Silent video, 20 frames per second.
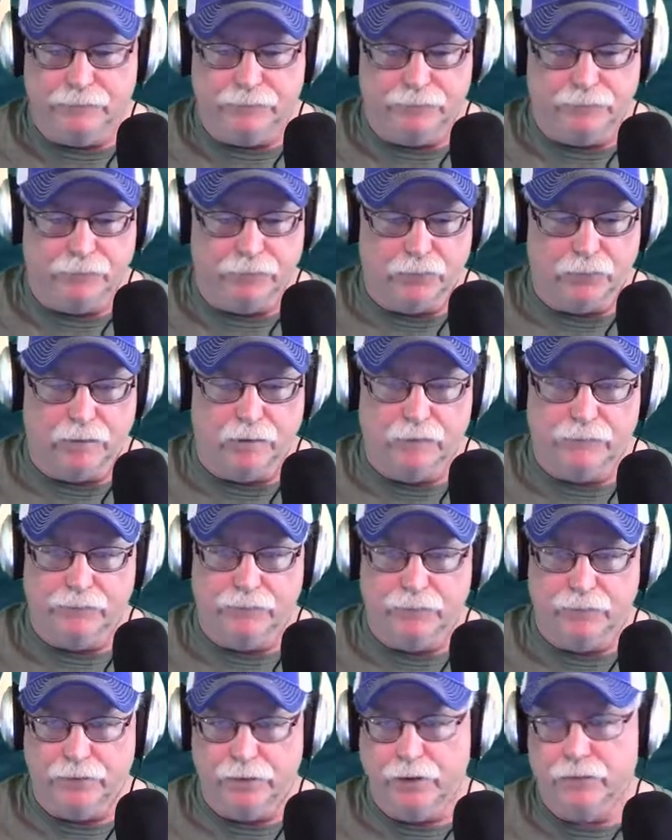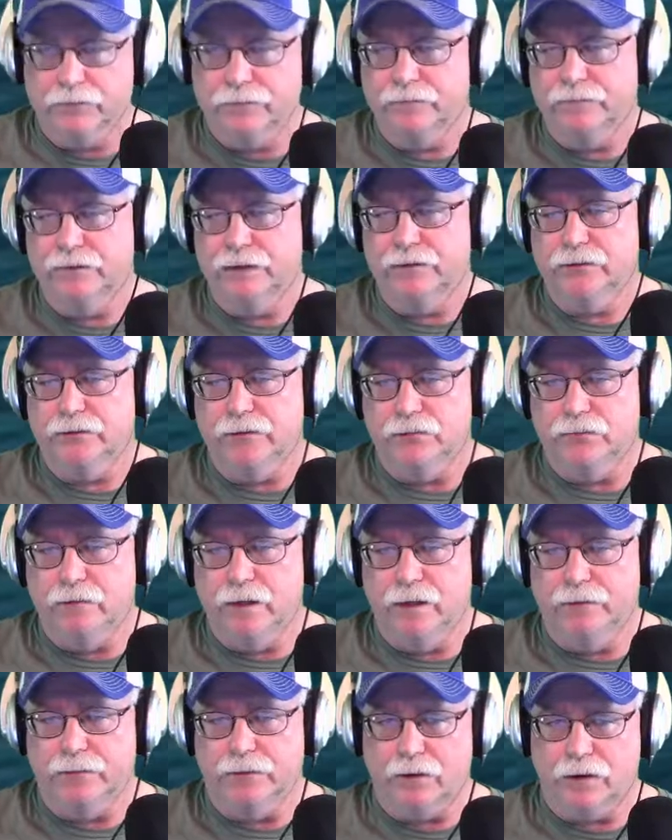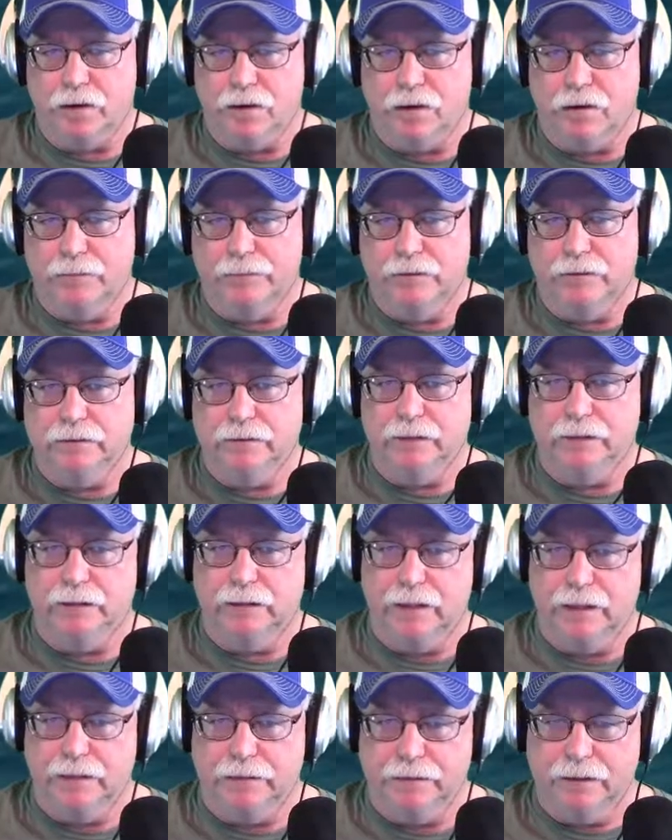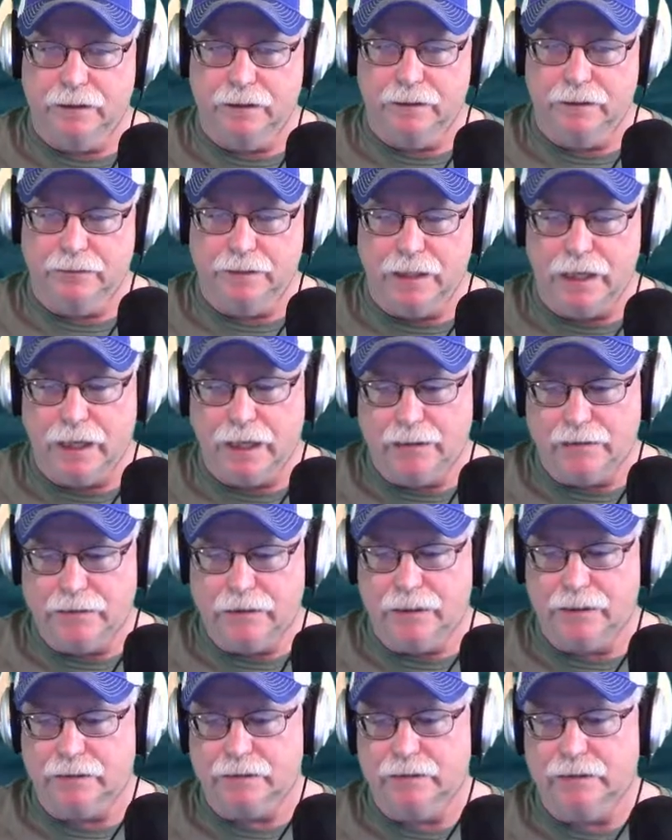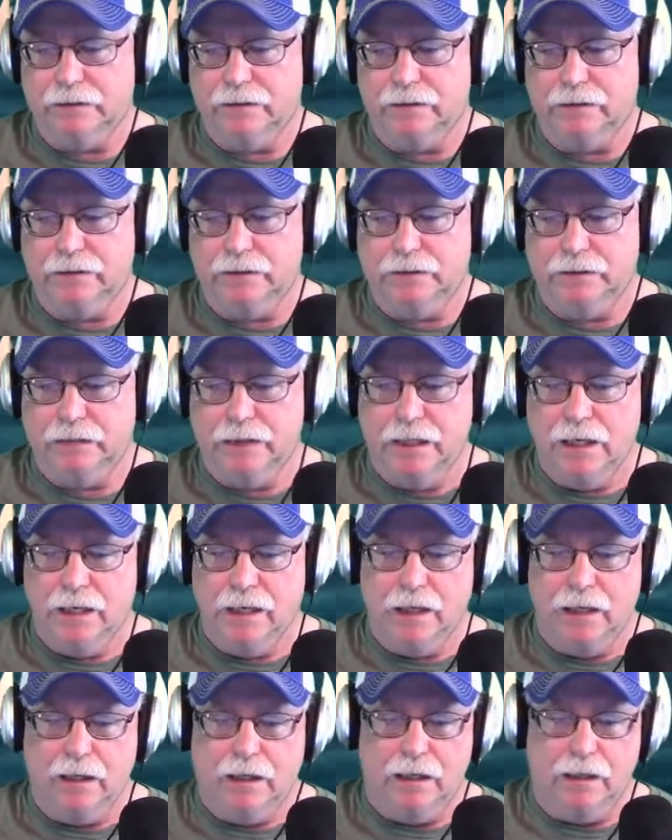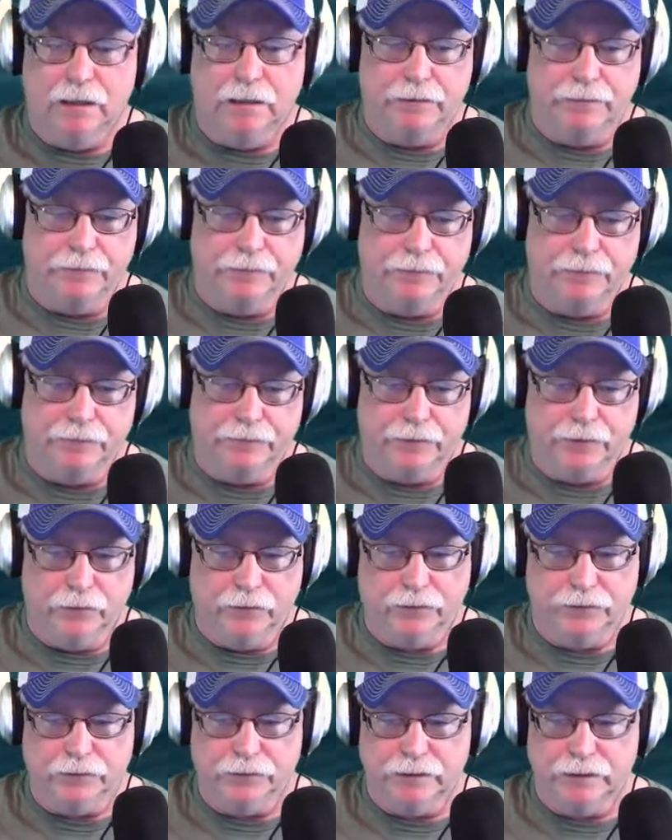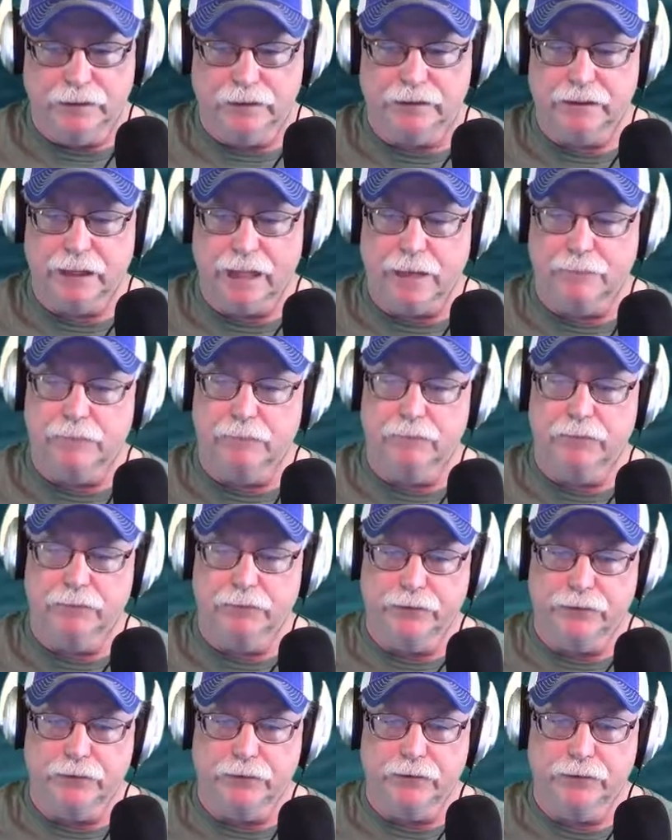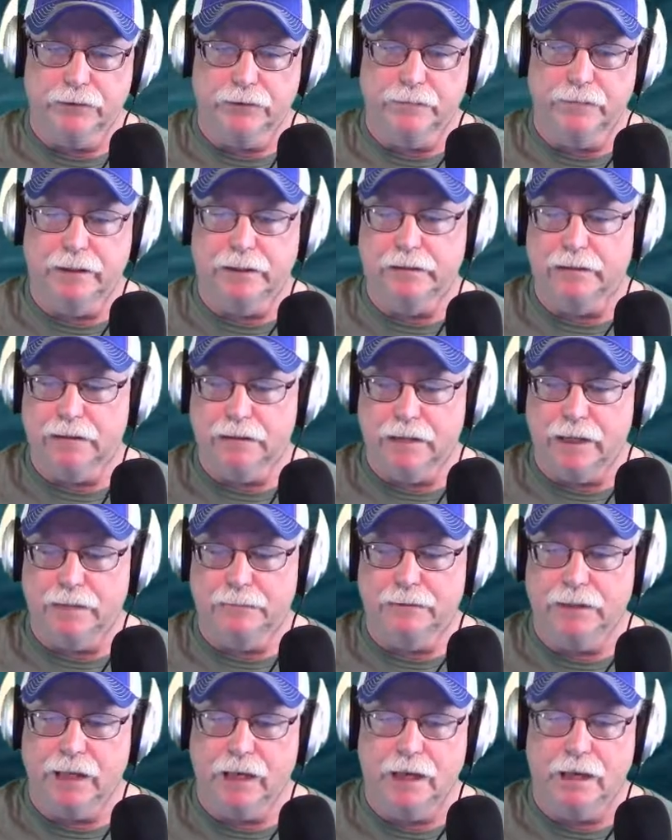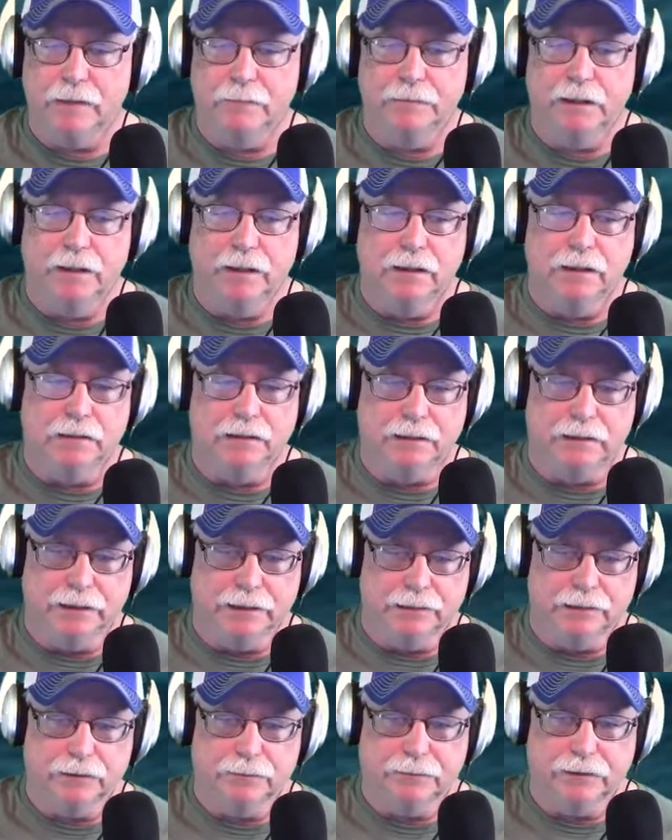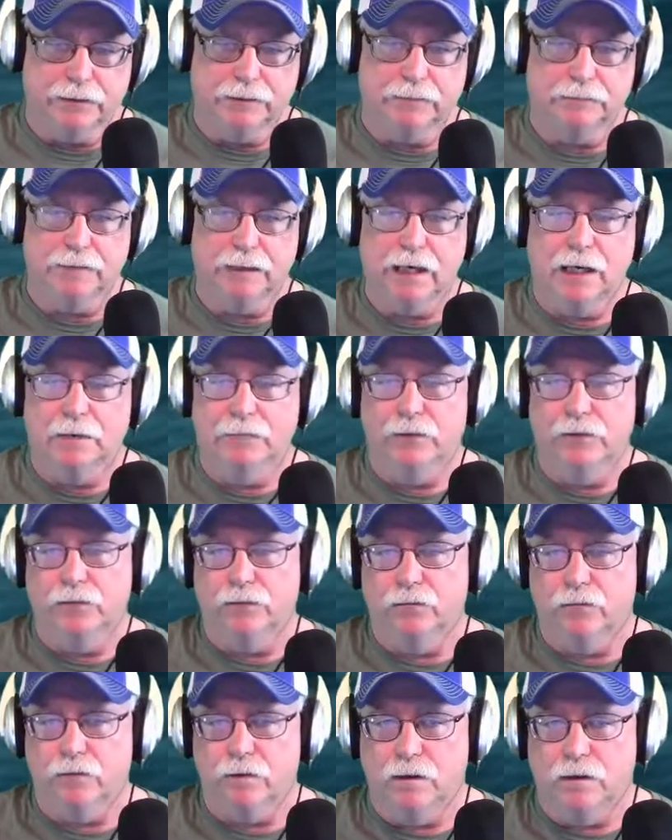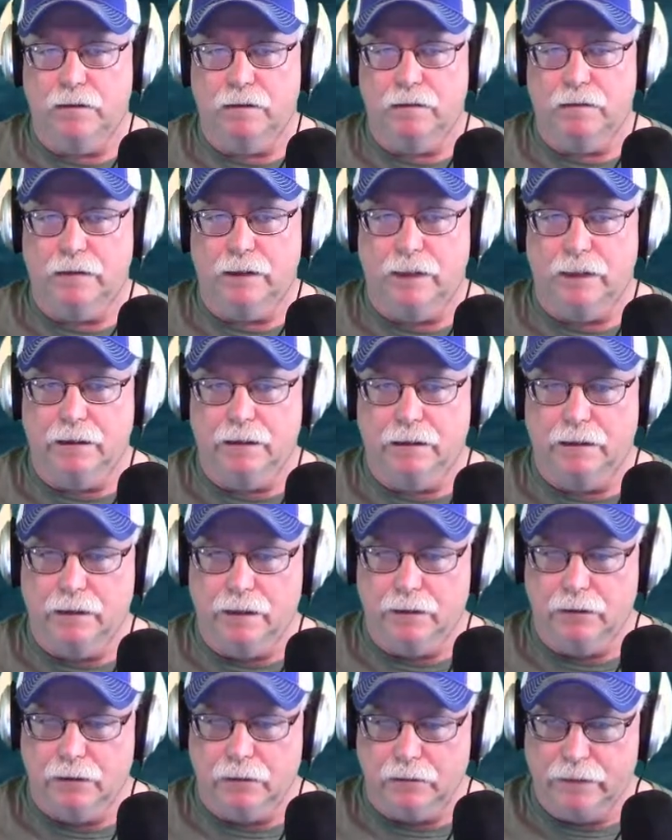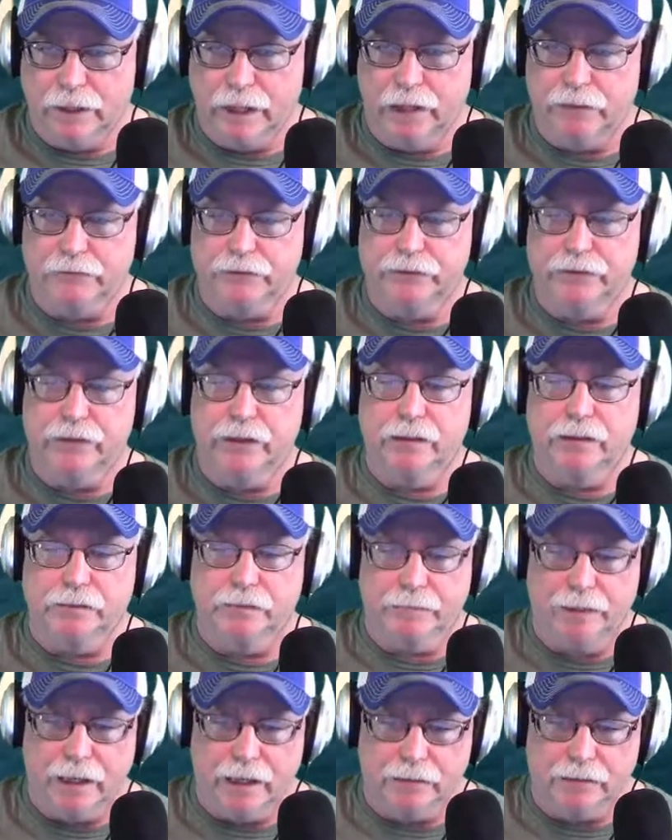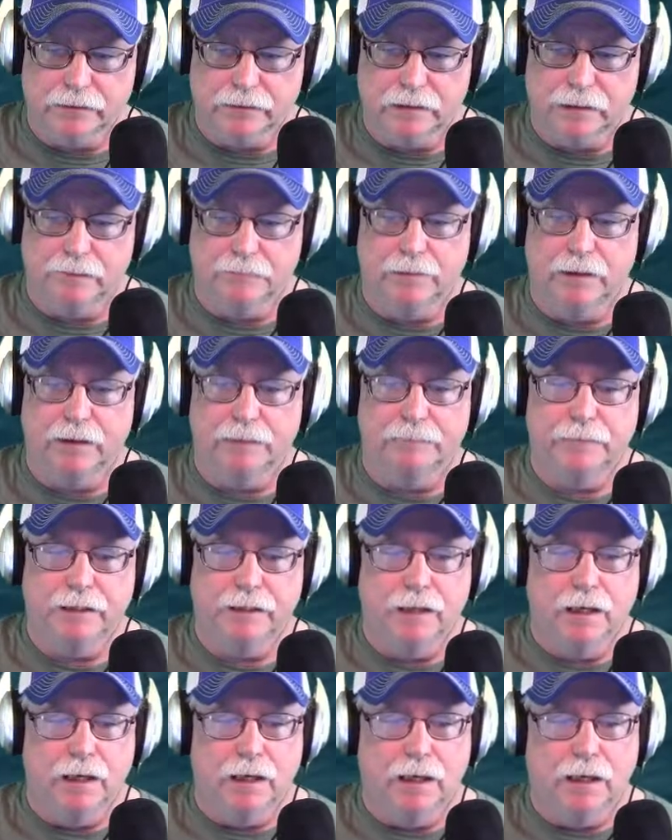For those of us who run the carbons and the high-tech series, those are such capable units, but at the same time, you need to spend some time on the water and learn how to adjust them, how to set them up.